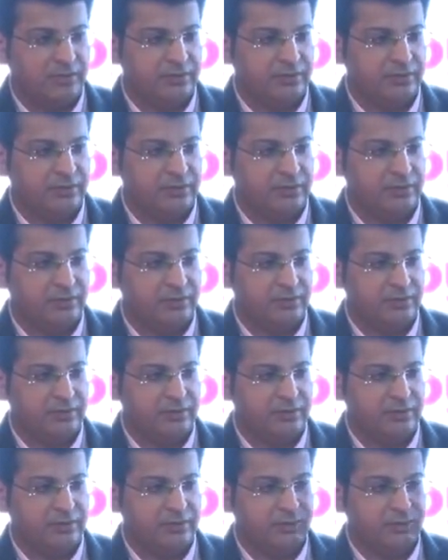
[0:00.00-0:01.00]

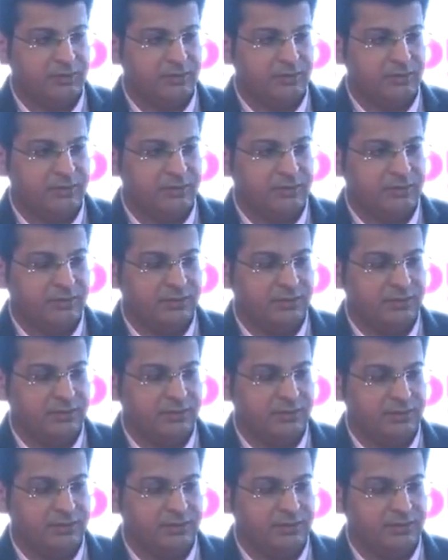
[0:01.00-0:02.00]

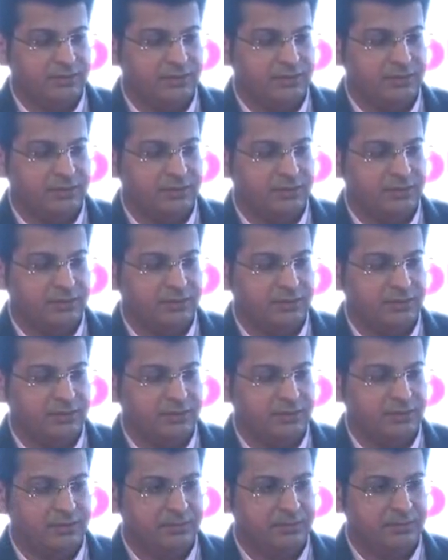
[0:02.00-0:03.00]

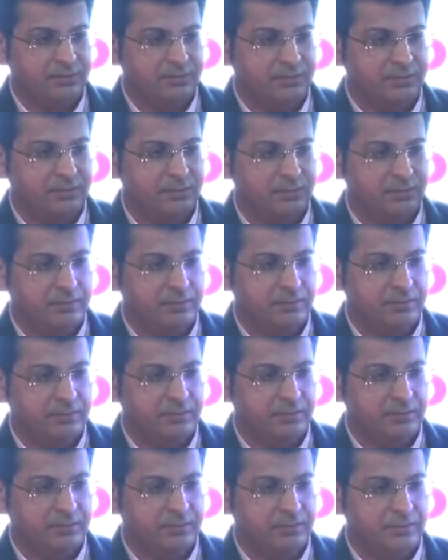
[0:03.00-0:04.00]

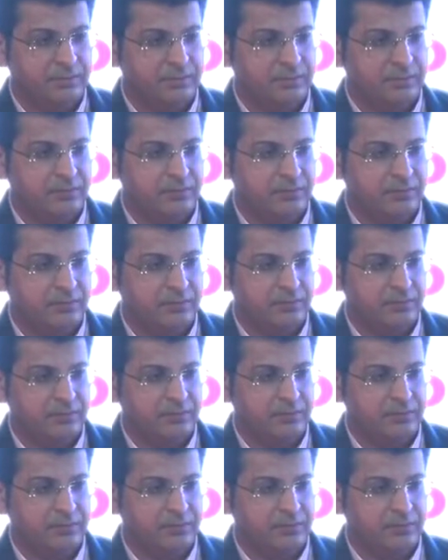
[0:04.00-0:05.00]

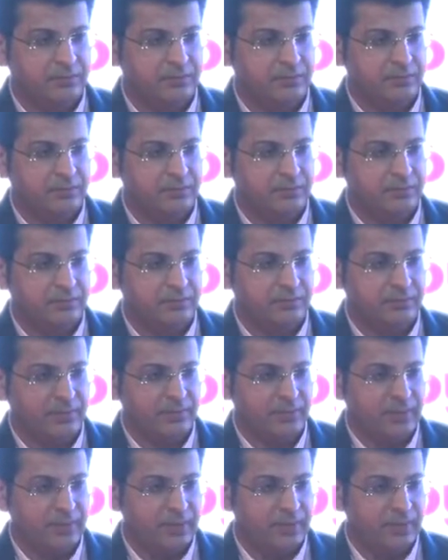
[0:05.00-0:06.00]

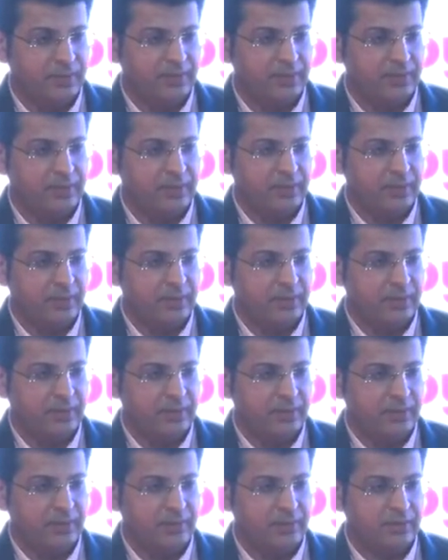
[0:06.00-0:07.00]

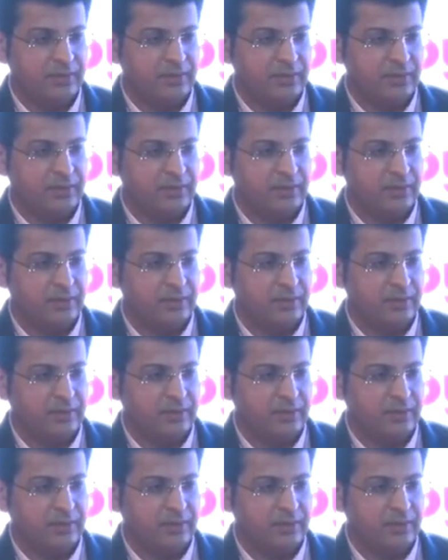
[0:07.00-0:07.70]
[no speech]